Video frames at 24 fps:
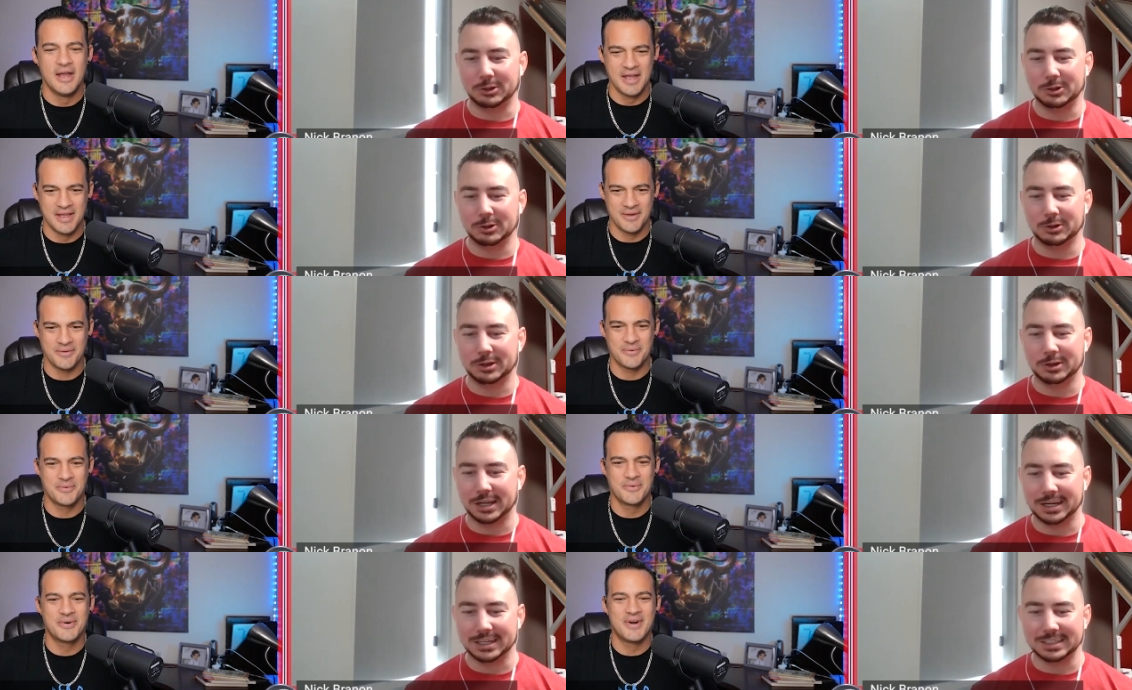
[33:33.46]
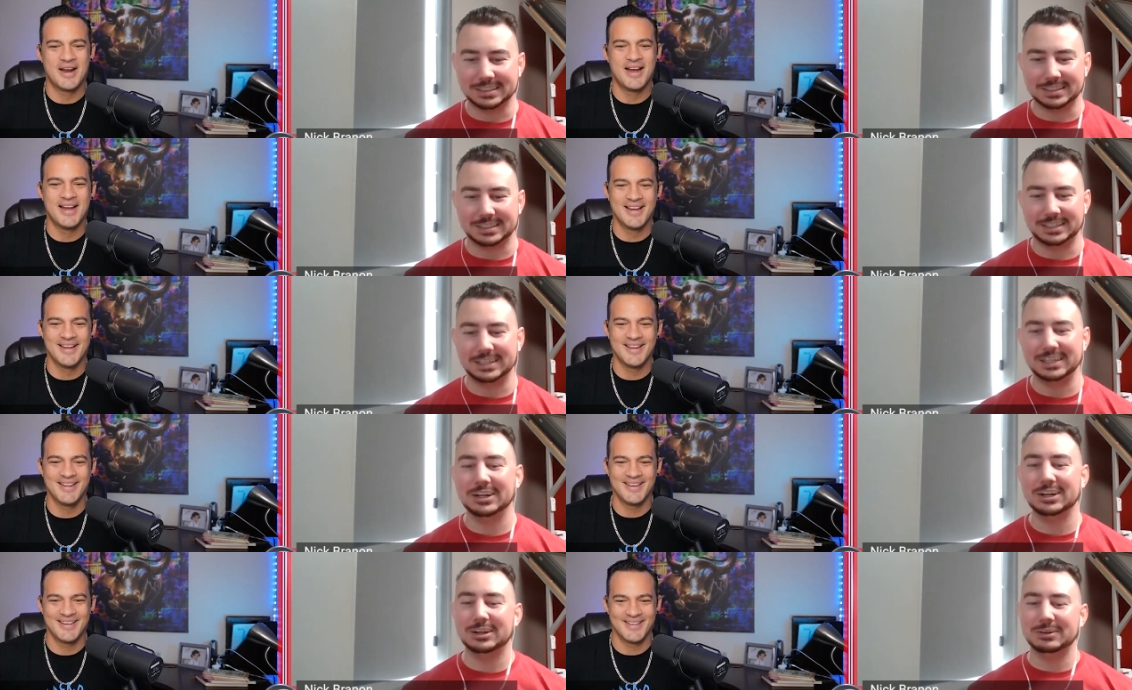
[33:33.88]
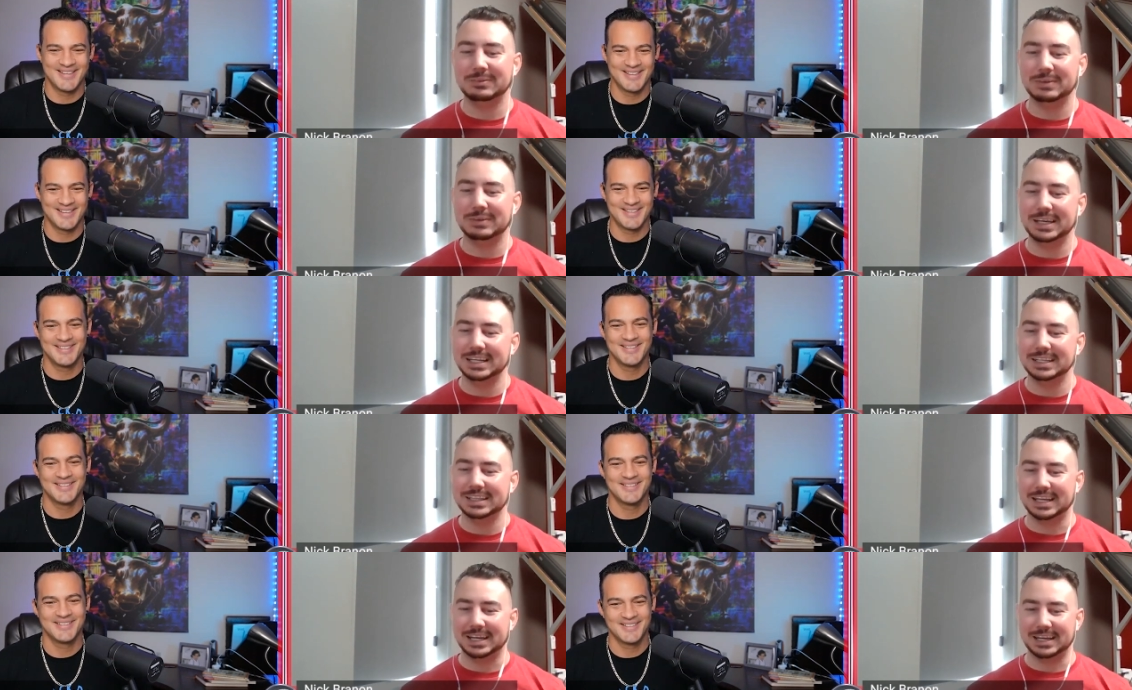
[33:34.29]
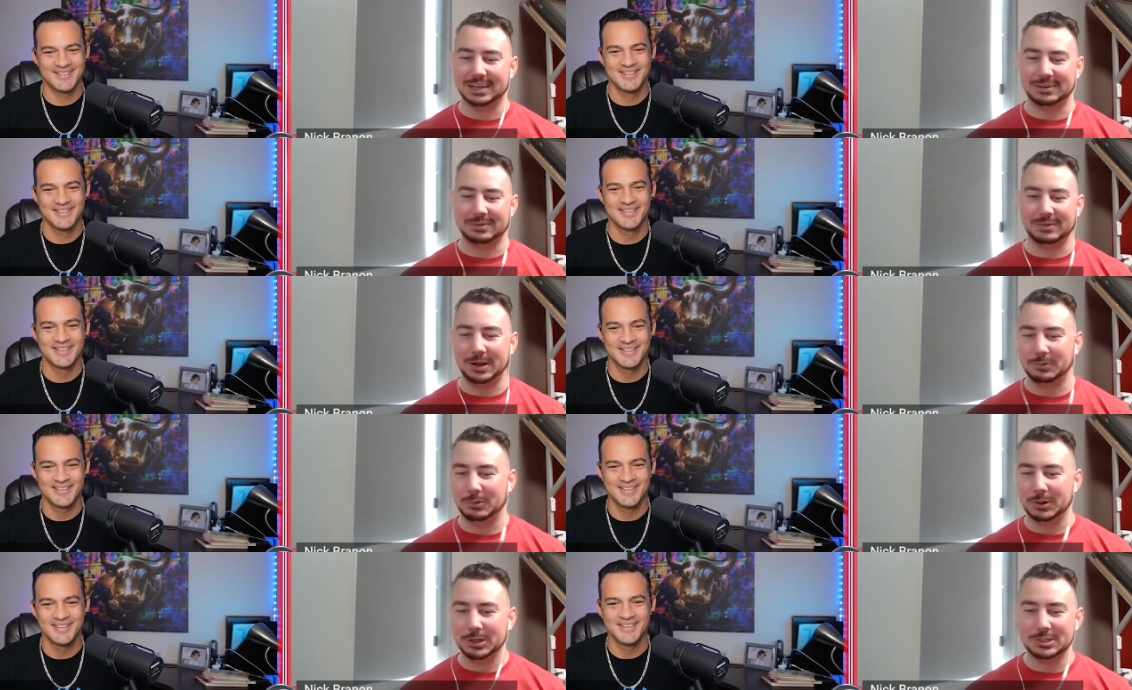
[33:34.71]
Speaker 1: Google? right. You know what I mean? Like,
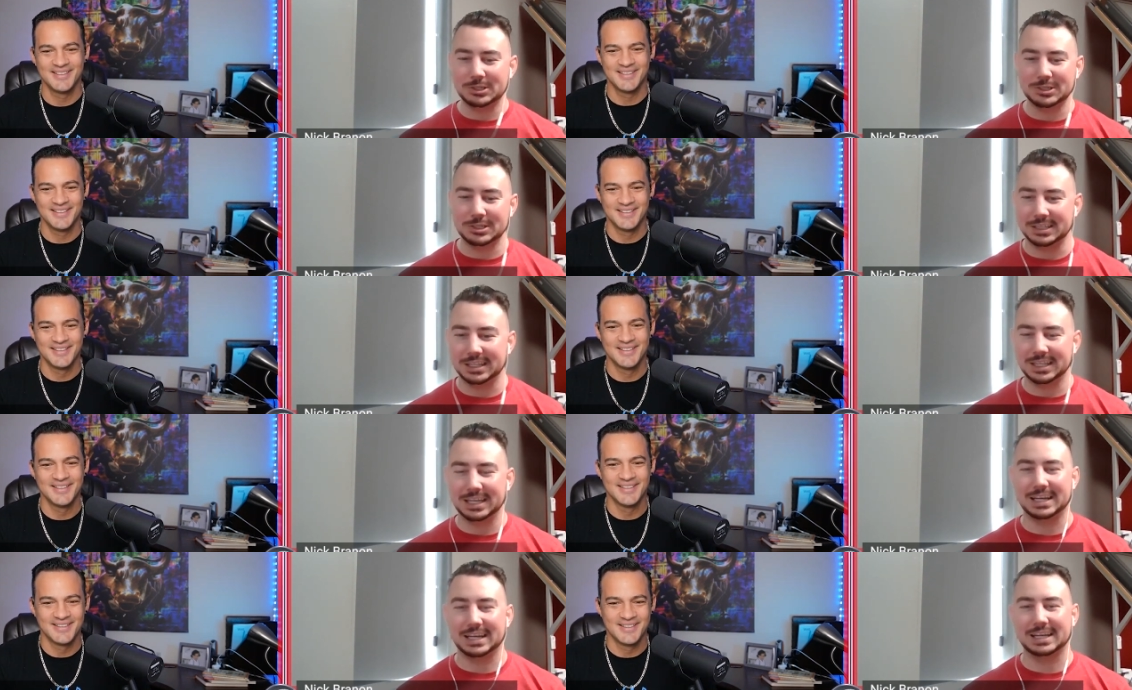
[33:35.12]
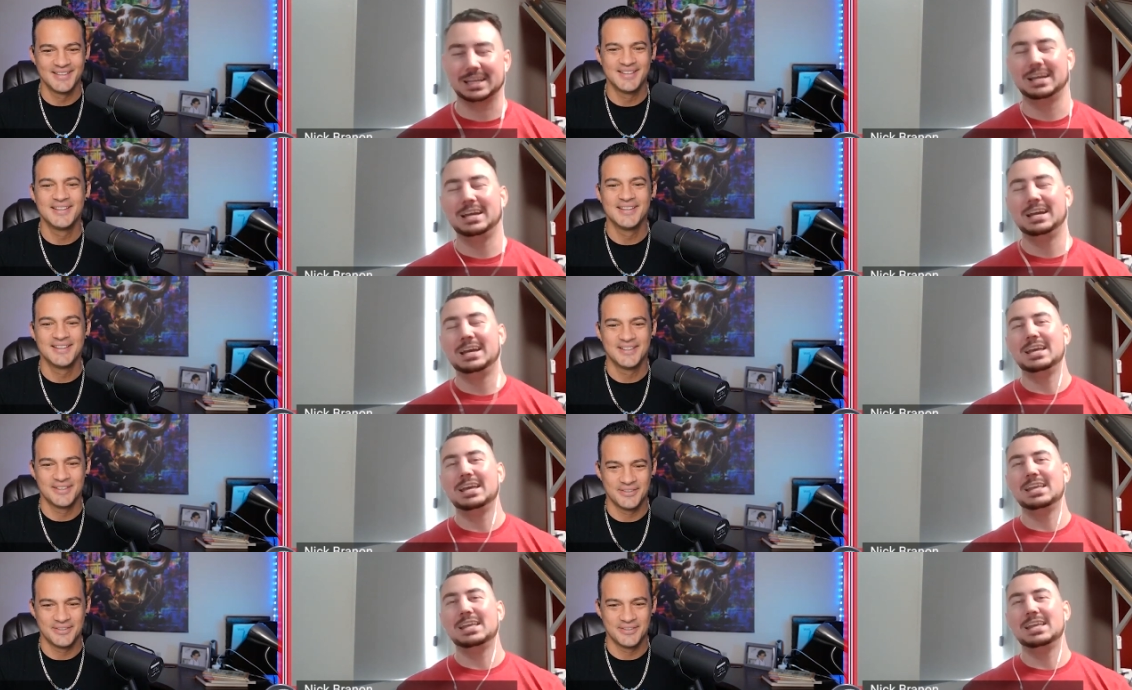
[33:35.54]
where'd you click?